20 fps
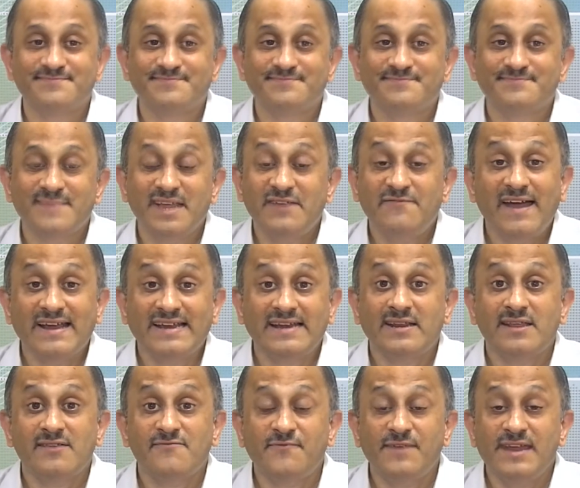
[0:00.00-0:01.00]
In fact, it
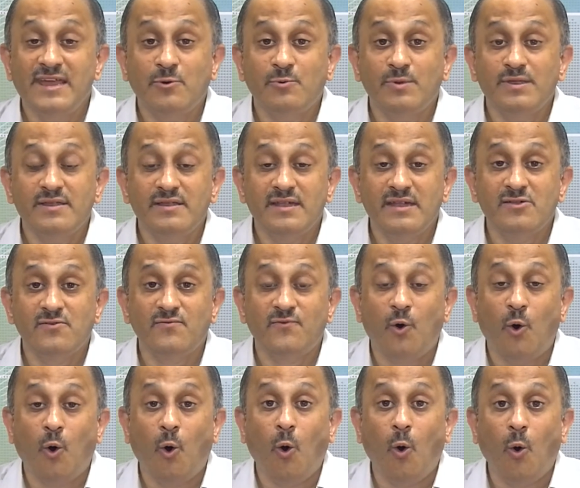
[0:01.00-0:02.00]
has frequencies of
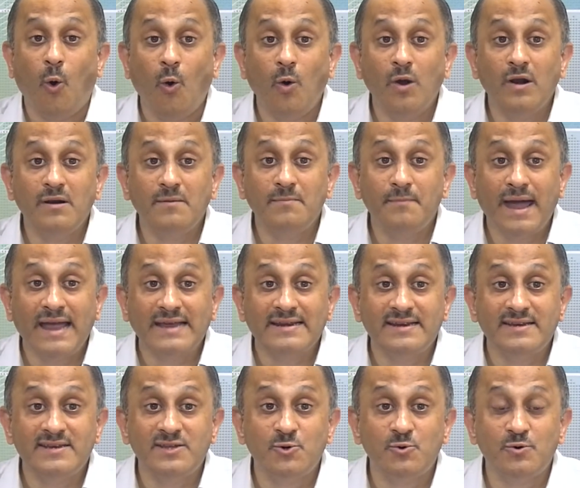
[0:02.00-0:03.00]
all
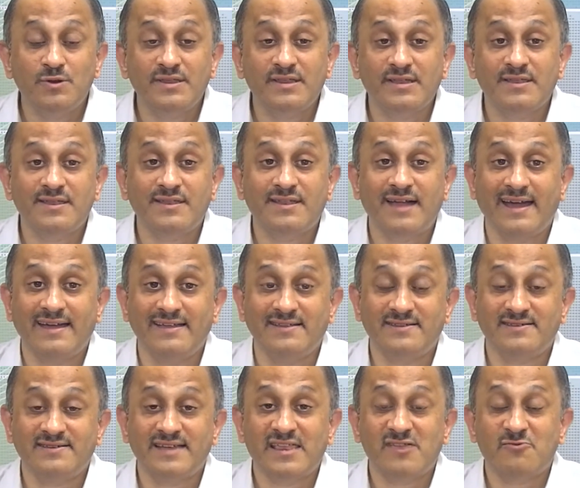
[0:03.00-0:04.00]
magnitudes and
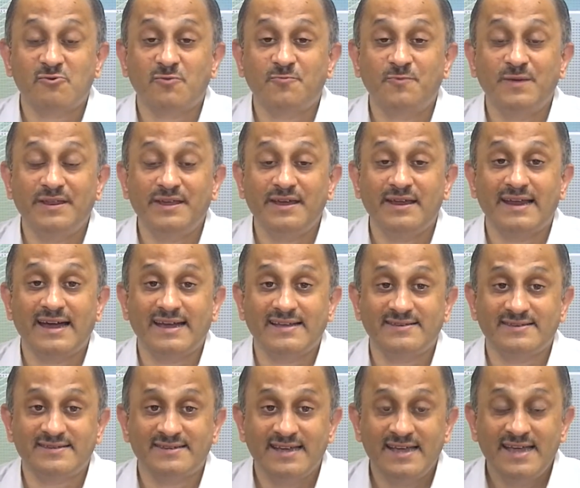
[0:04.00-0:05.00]
signs, that is what we
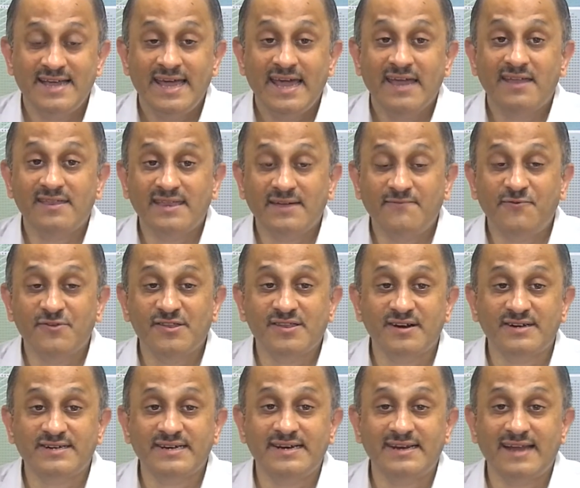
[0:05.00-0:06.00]
realized, except for
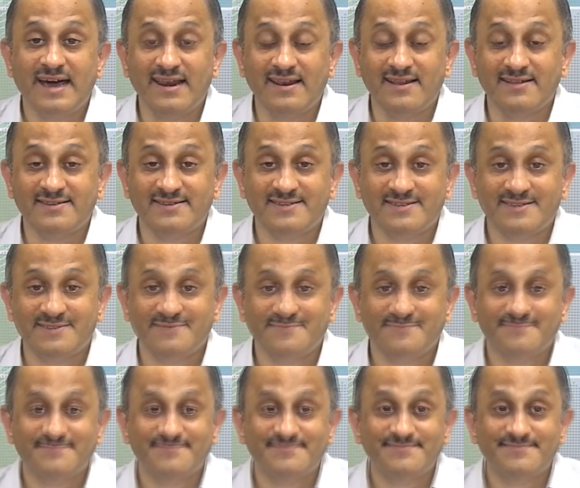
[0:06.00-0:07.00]
certain nulls.
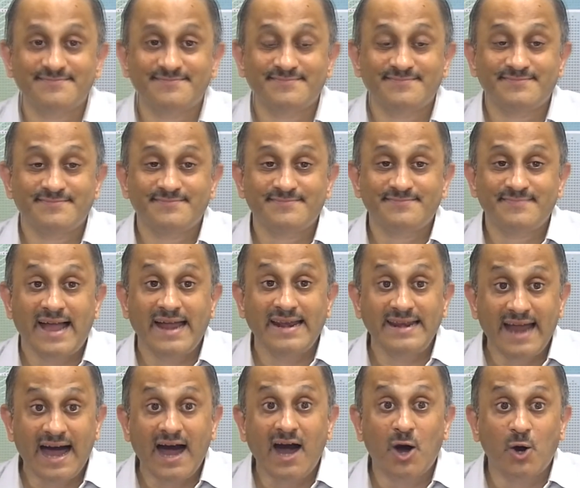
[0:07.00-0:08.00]
And
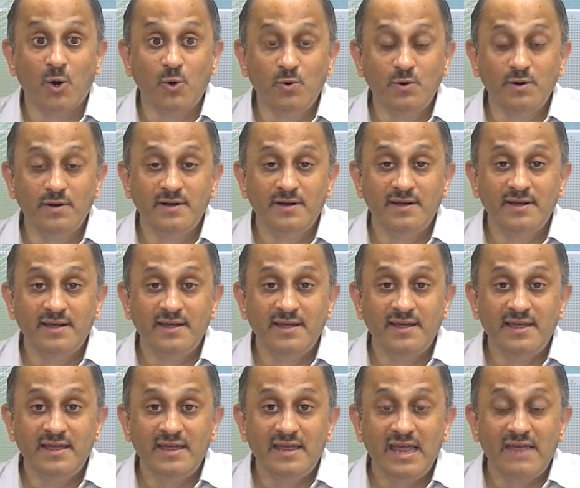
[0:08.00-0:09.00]
now,
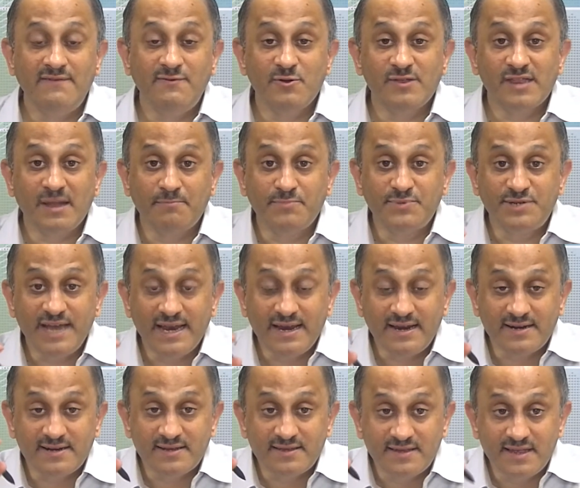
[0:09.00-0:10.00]
if you
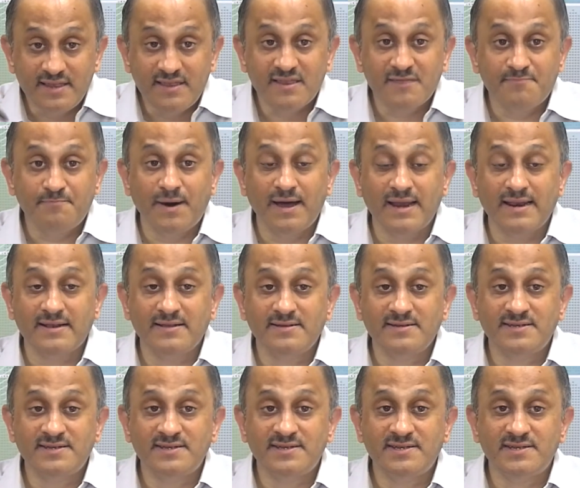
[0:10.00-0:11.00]
subject this
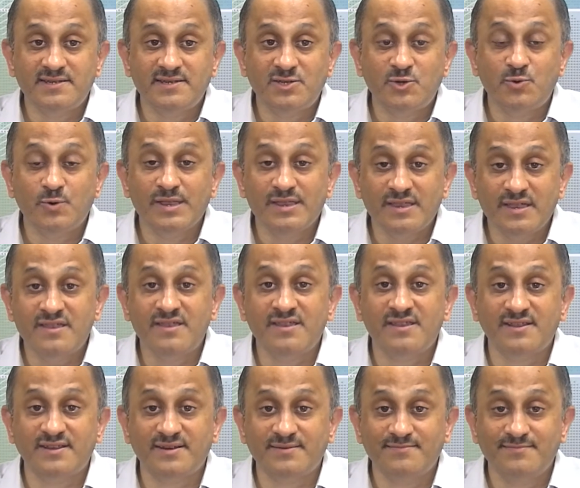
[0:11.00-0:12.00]
pulse to a
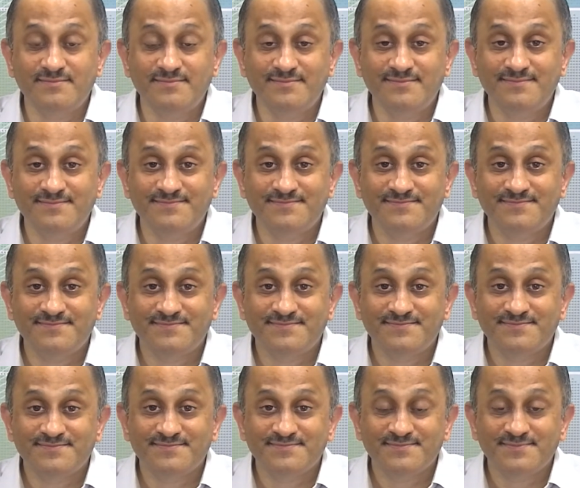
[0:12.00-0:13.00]
system
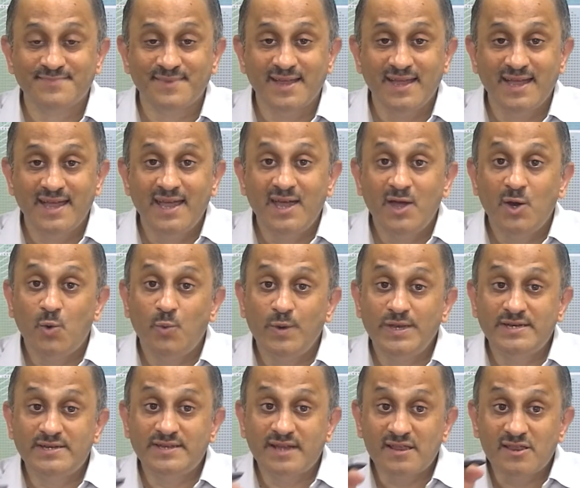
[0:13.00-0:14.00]

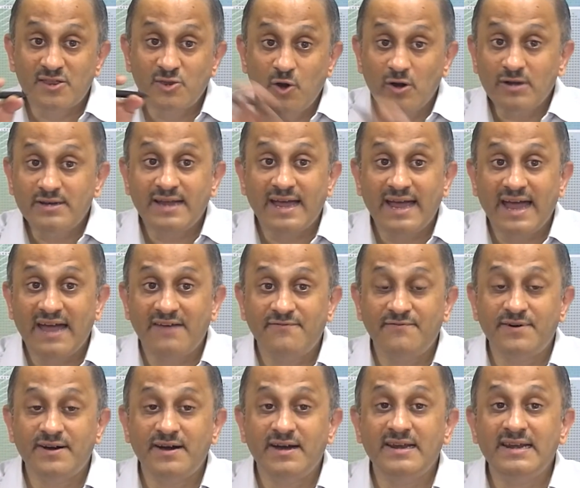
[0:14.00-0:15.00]
which does not have
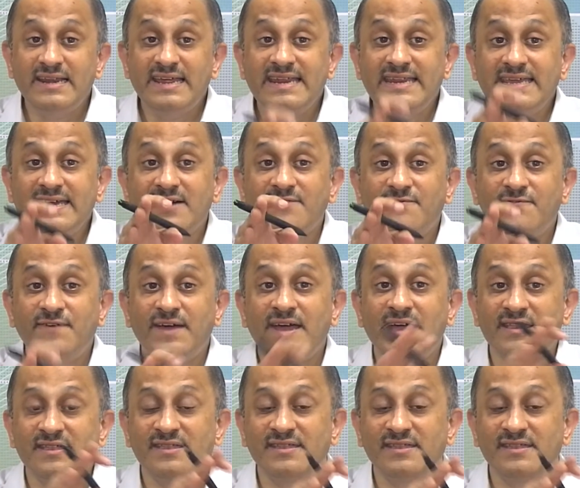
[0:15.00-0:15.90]
a linear phase